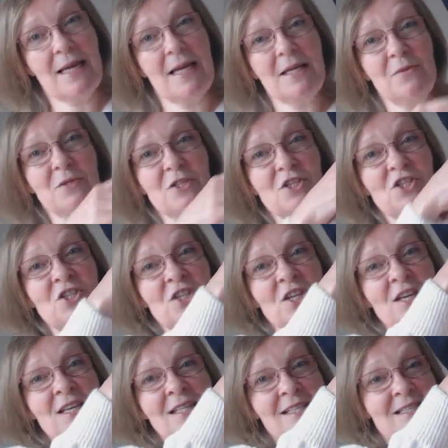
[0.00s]
and it was
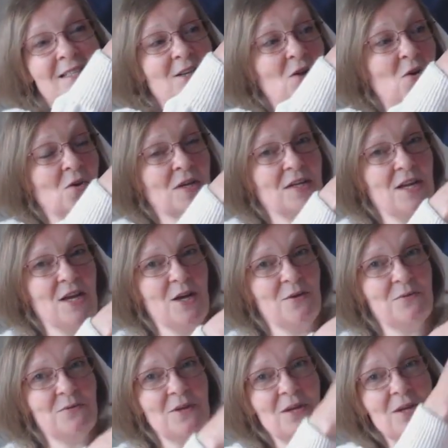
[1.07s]
just long
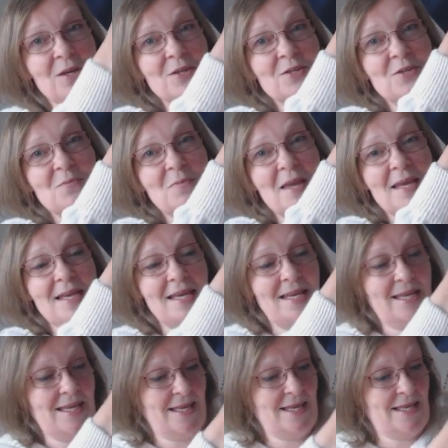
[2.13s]
enough to make